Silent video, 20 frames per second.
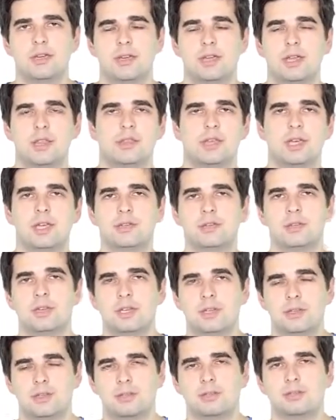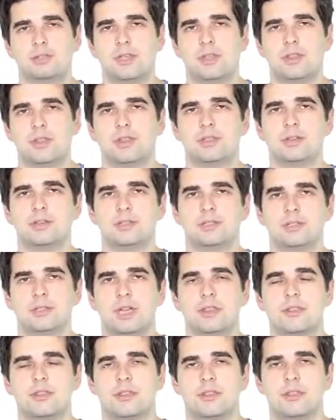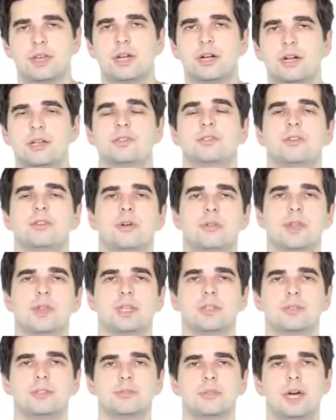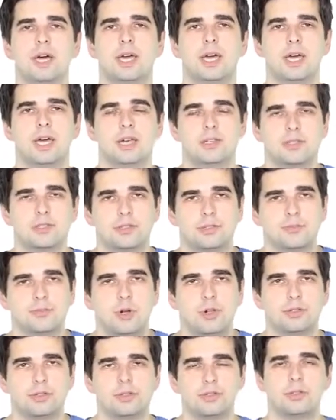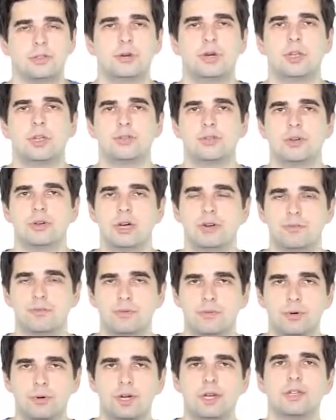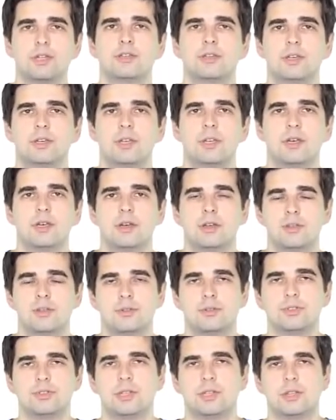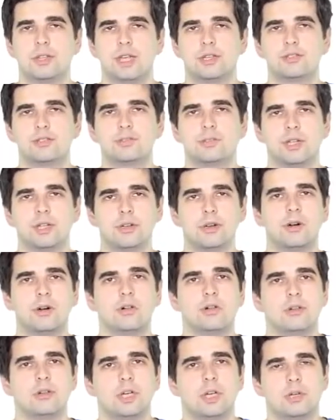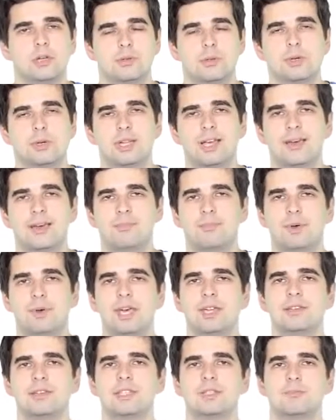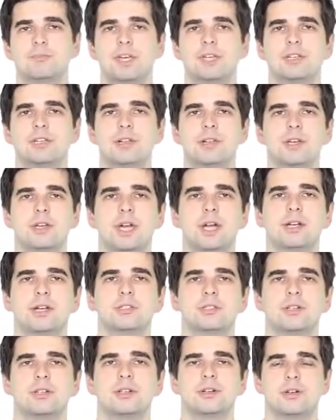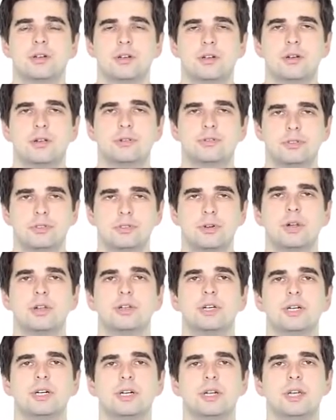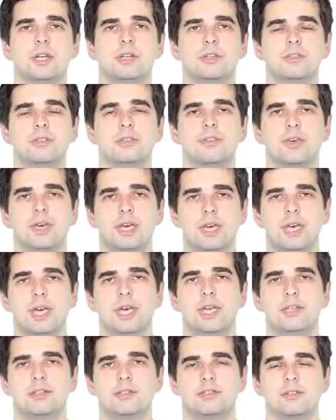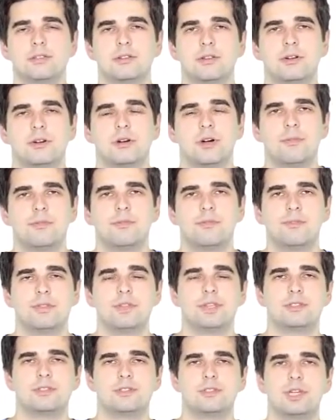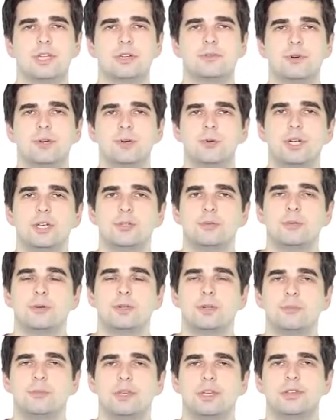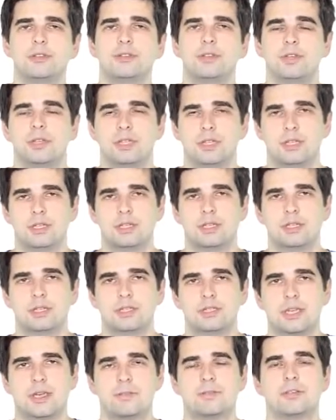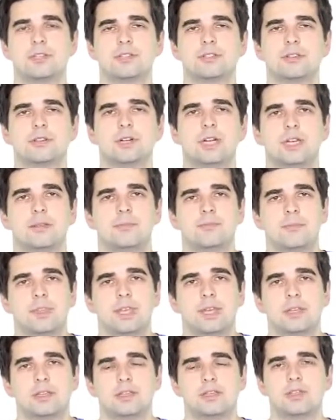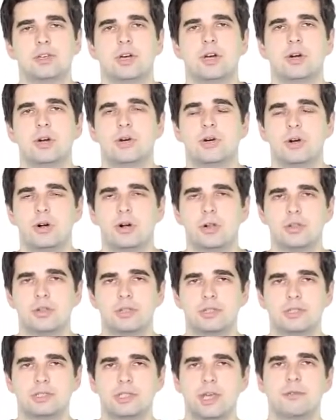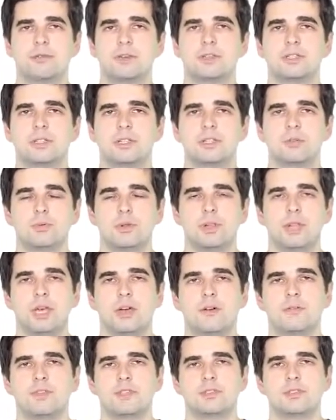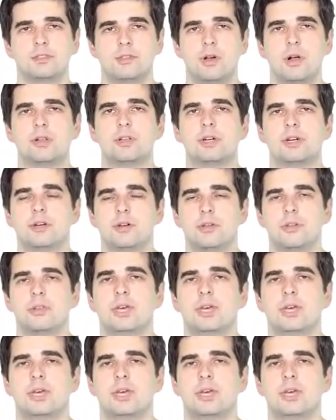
and then you see that there is nothing there, and so that is why S is smaller. So to avoid using that rule at all, we will append a special character called $, to the end of the string for which we will build a suffix array. So all the suffixes will have this $, on